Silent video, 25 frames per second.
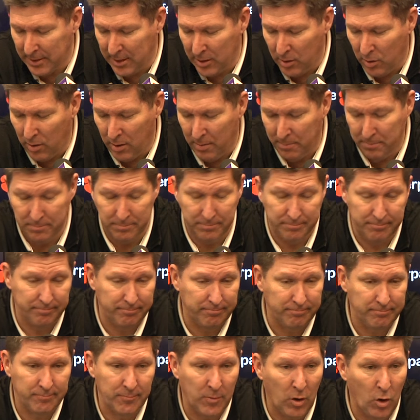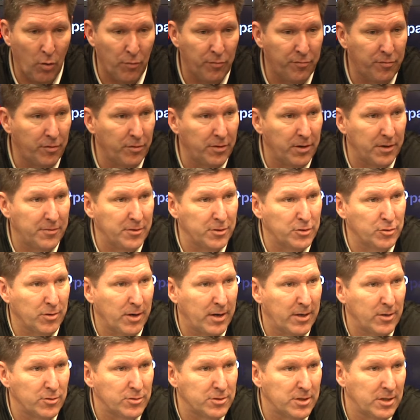you know, I'm hopeful that the
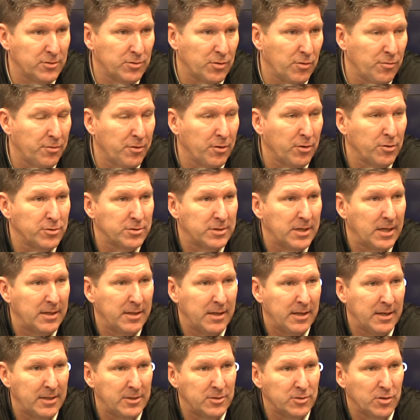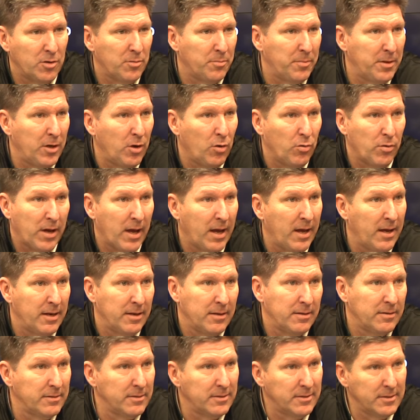trainer says on Thursday that he's going to be okay to,